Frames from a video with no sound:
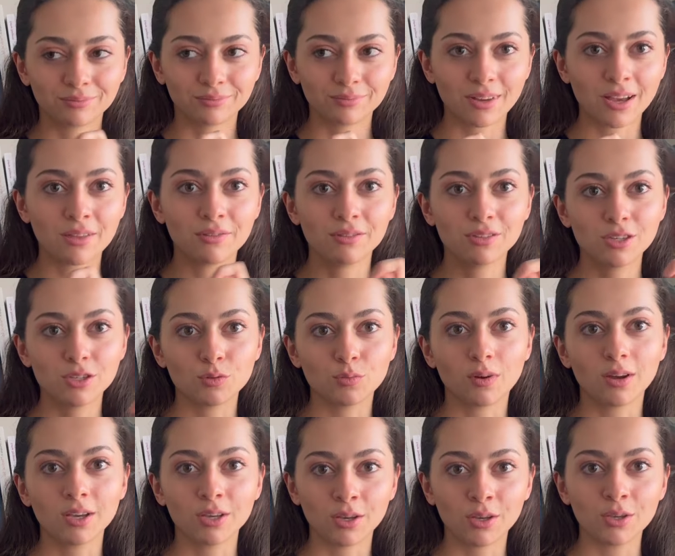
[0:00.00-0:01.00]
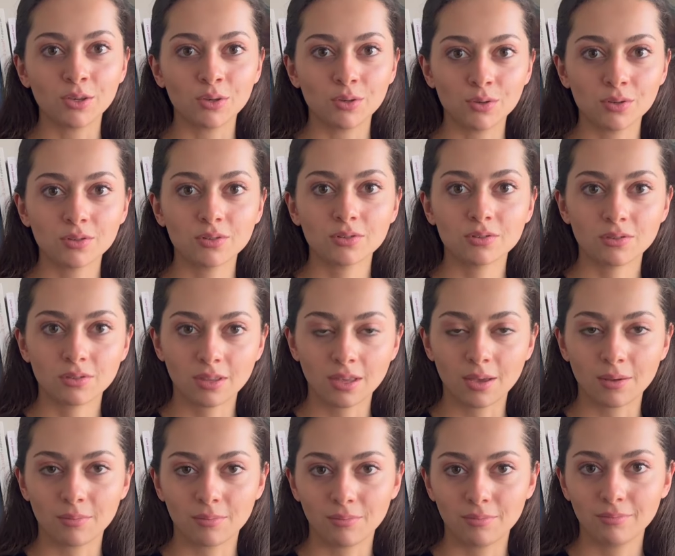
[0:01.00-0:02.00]
and this is why I use
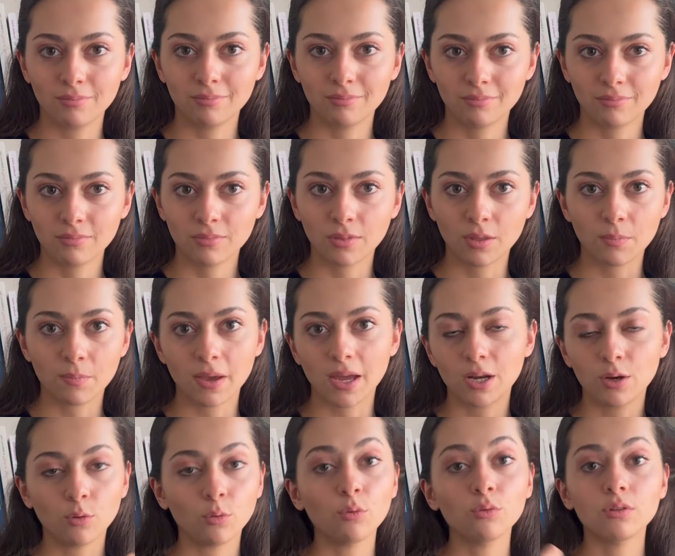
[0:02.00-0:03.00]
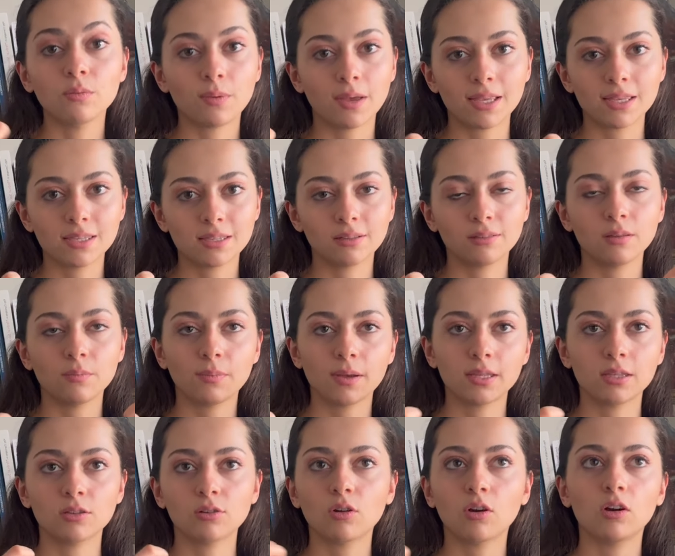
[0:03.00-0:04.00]
the pen or the pencil,
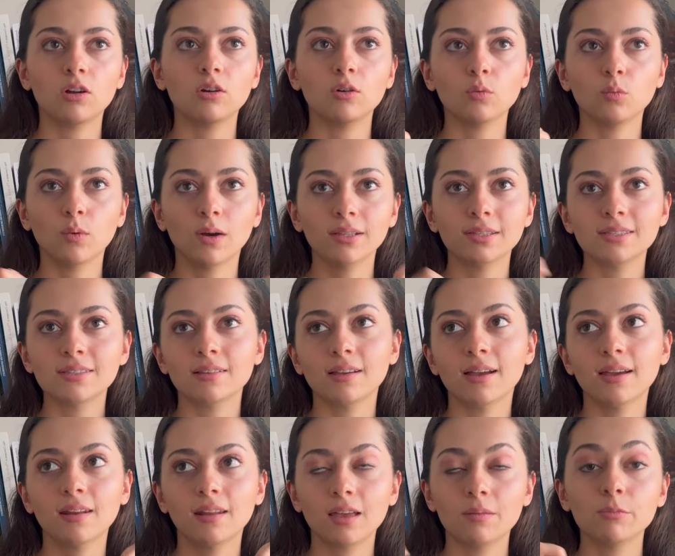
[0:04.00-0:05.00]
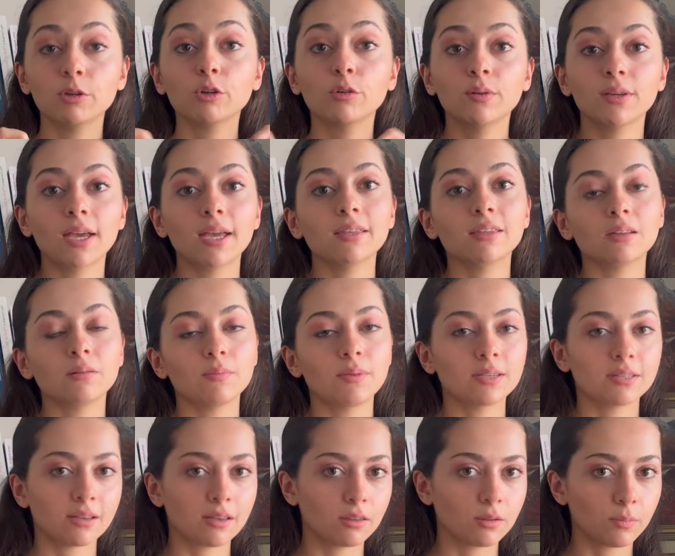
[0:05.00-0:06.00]
depending on what sign I'm creating
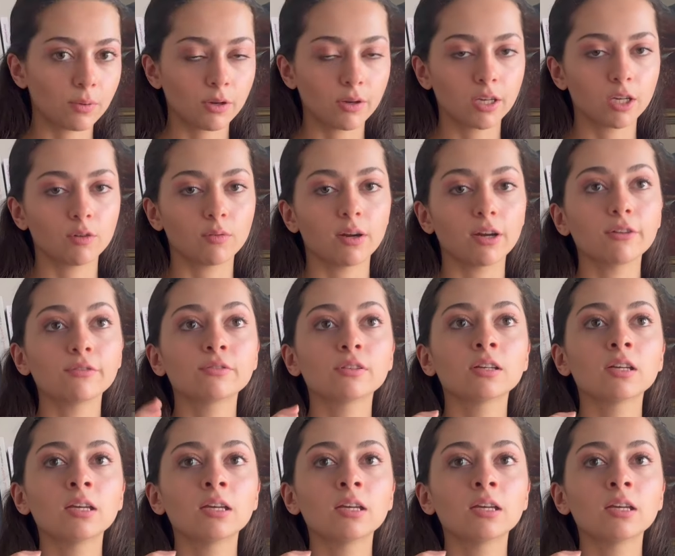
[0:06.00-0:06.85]
beside the paragraph,